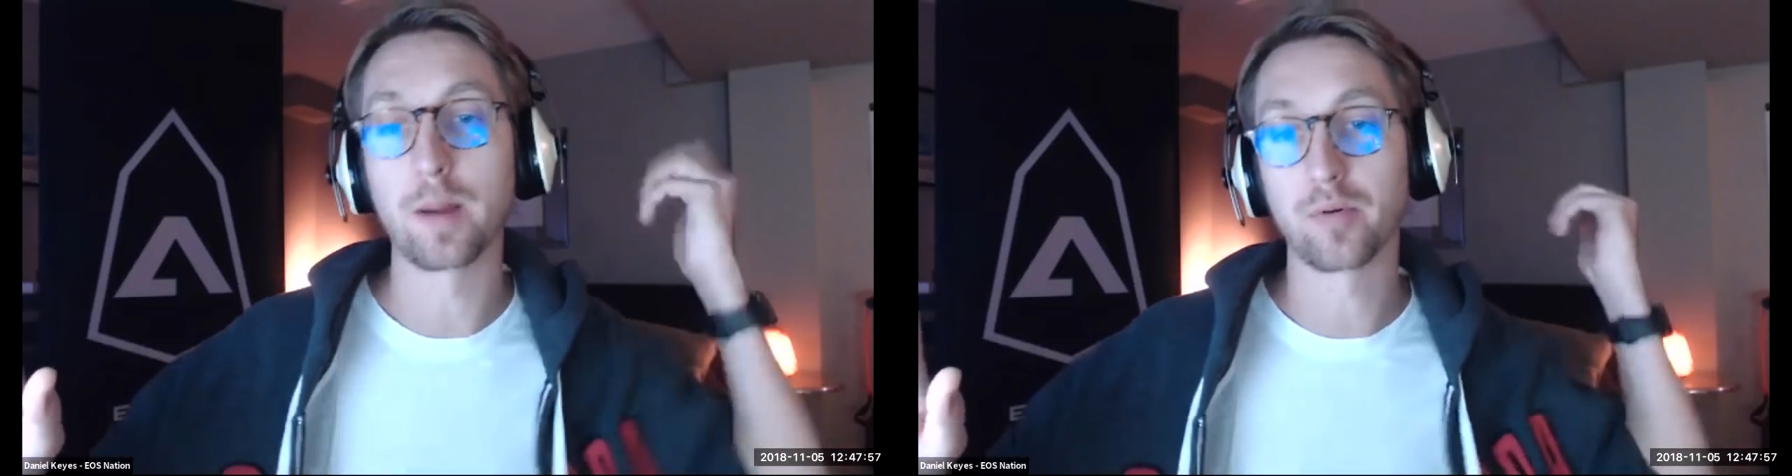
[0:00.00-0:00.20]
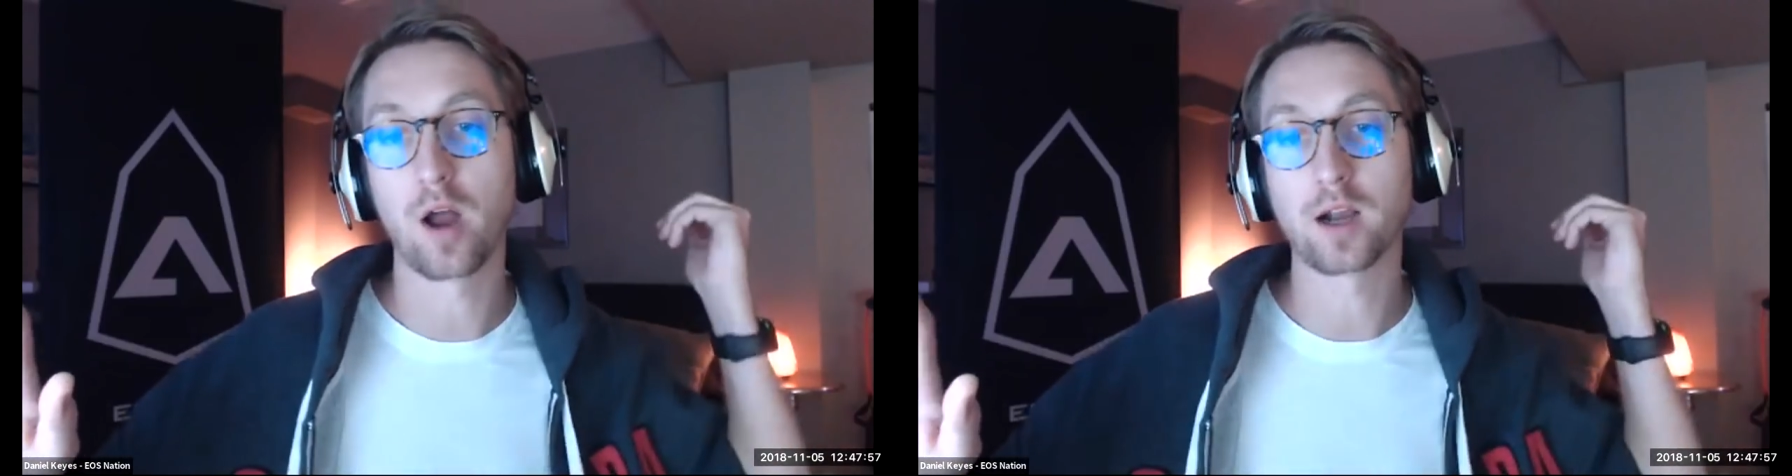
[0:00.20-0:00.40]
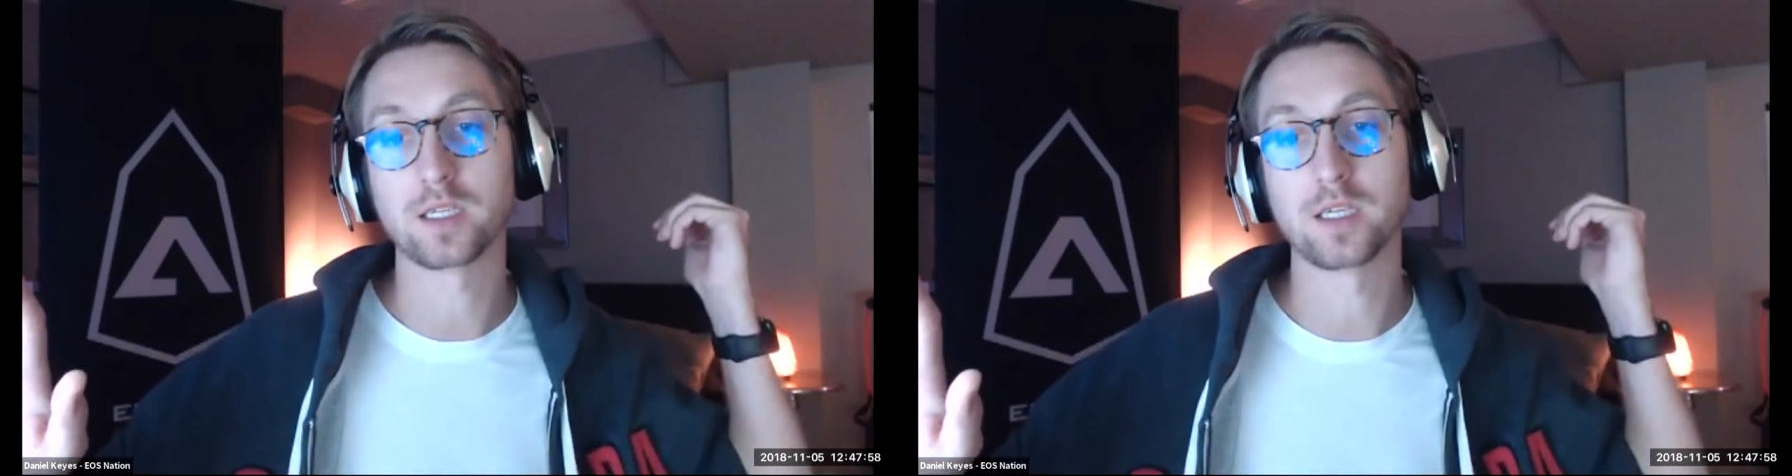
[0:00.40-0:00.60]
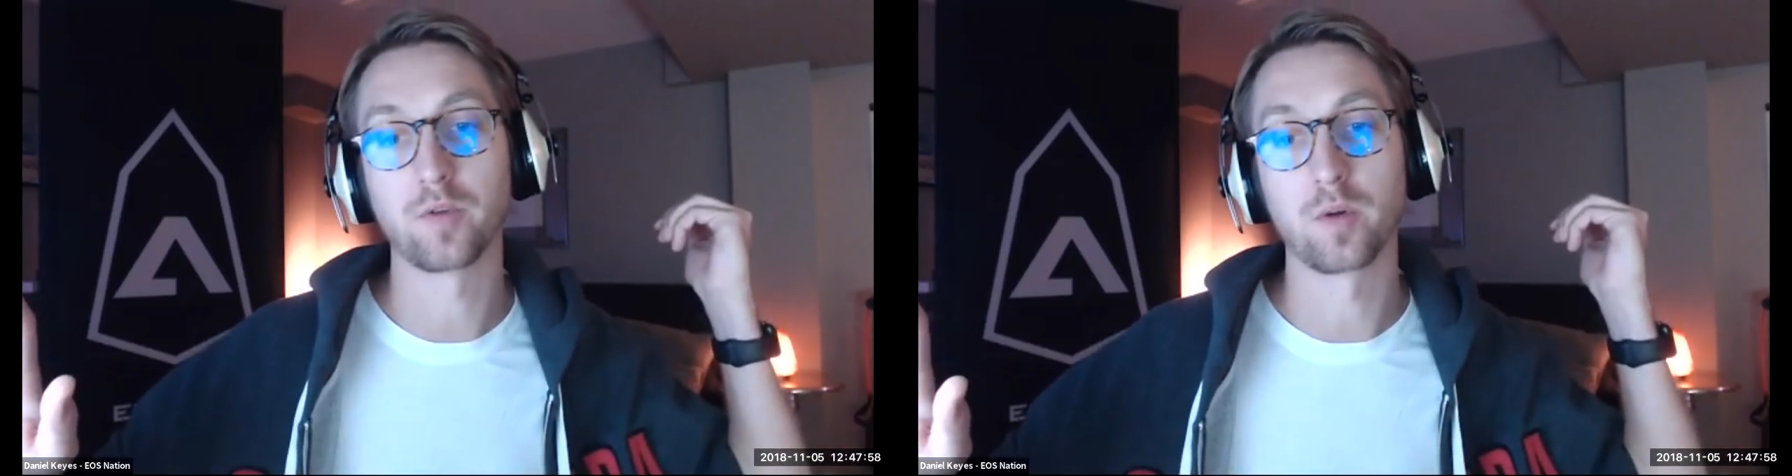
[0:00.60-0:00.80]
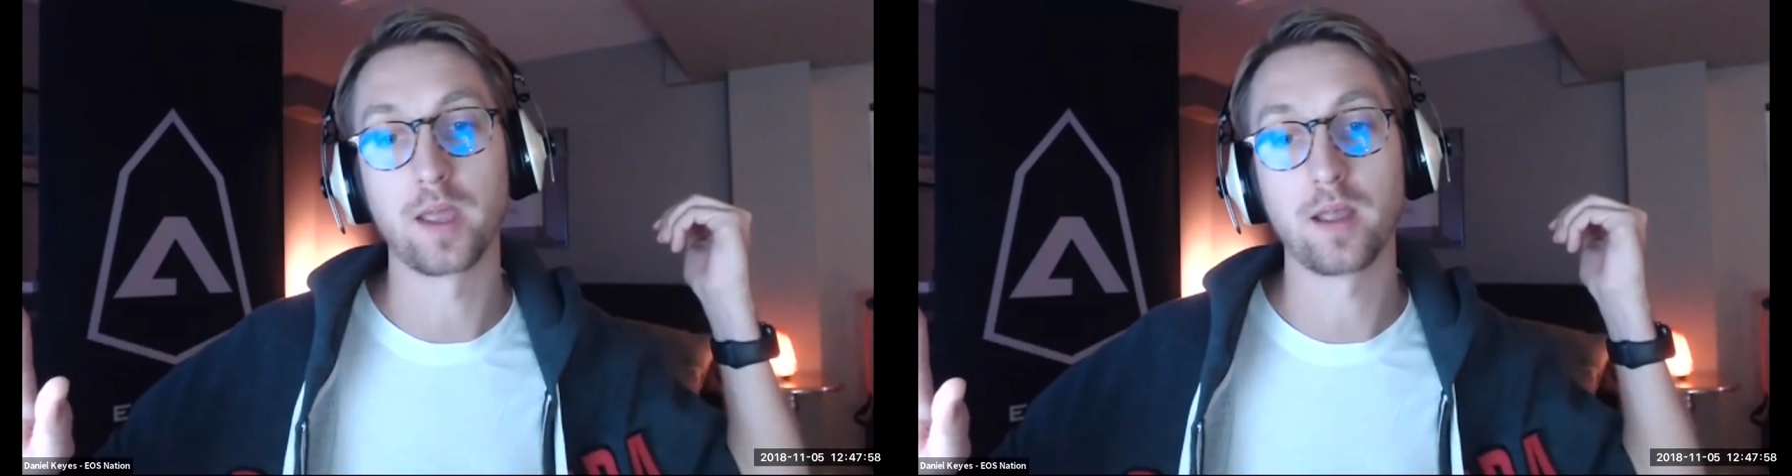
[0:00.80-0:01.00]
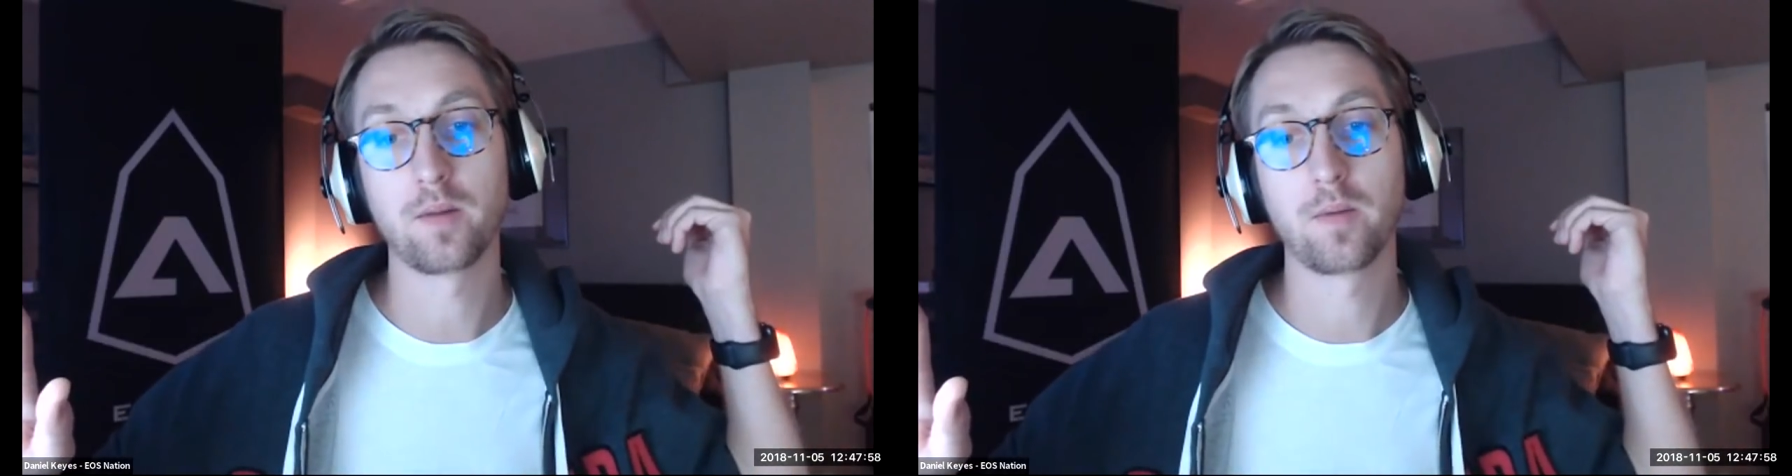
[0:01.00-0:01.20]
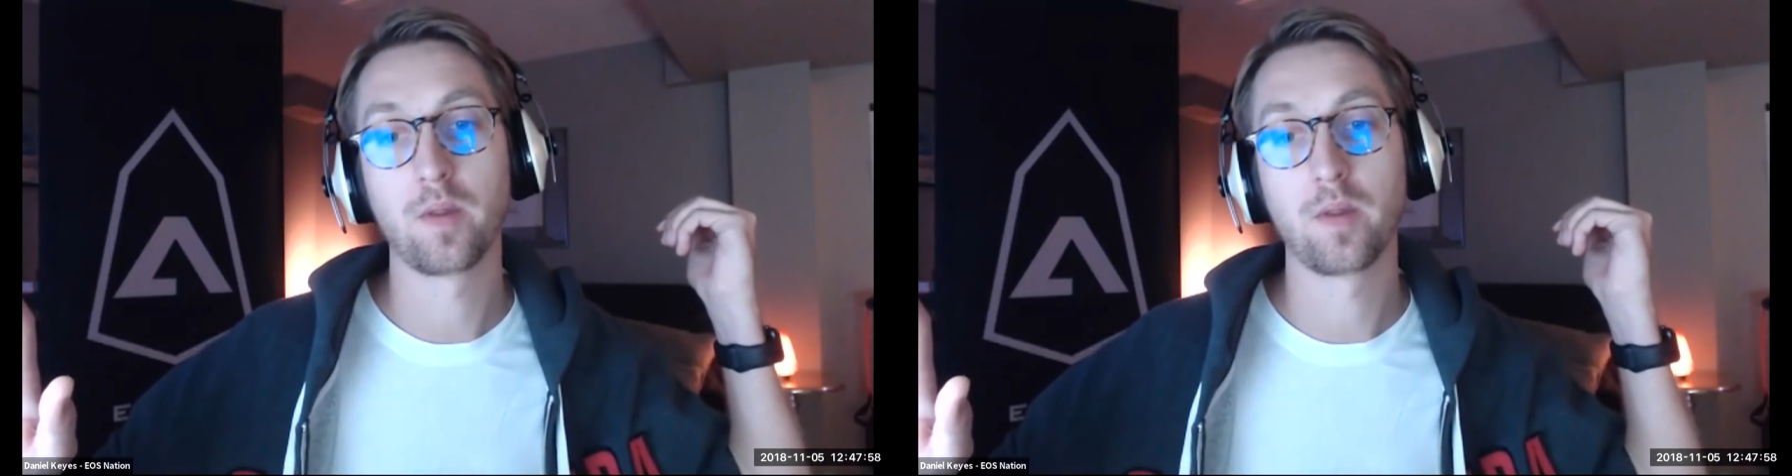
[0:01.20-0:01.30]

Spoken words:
my proxy for me,